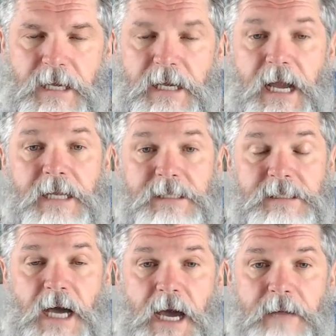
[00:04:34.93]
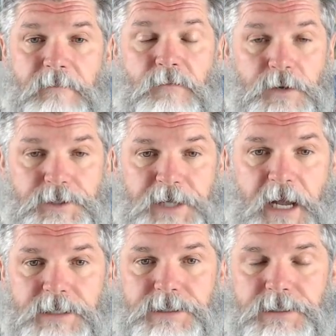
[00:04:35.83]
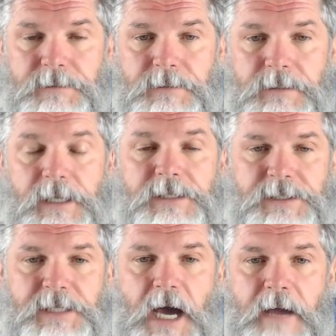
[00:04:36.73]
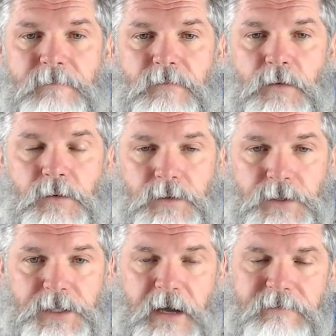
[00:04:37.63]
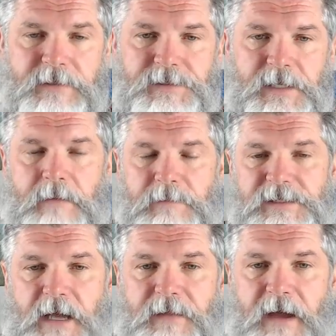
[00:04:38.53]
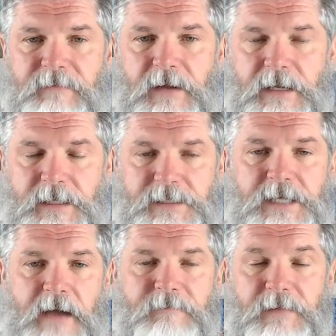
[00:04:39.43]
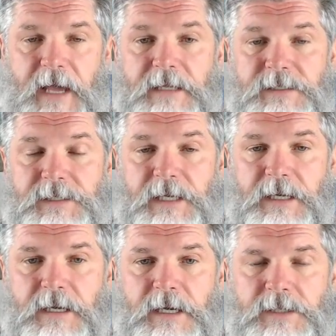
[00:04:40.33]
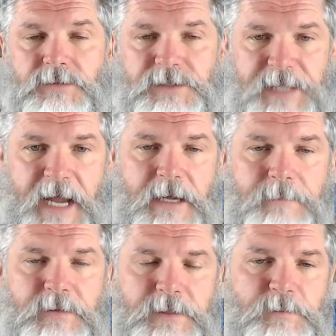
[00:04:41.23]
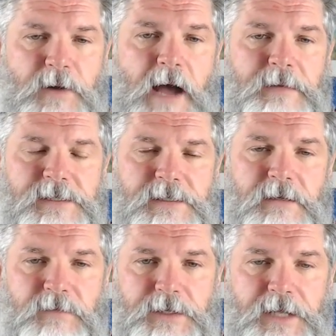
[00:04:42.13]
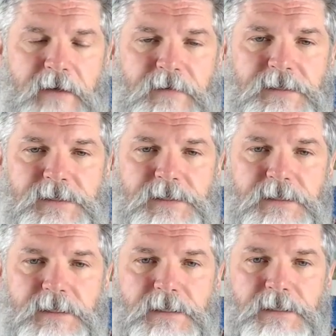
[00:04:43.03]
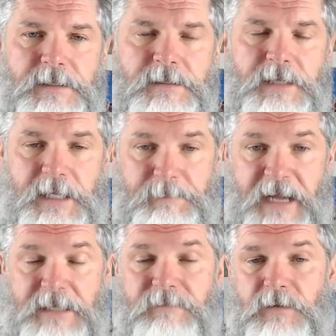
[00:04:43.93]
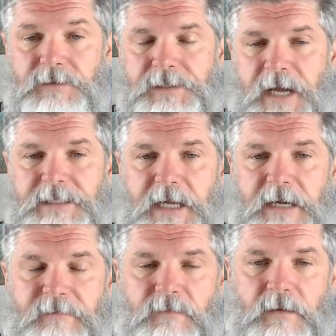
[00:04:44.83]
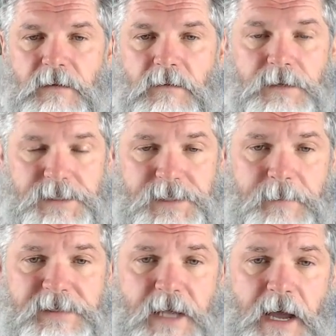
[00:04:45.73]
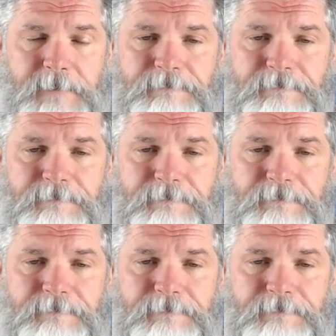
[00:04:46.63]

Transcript: And it's time for a change. It's time for good governance to come to South Africa. It's time for the ANC to stand up to its promise of good governance that it made to voters in 1994 or to step aside.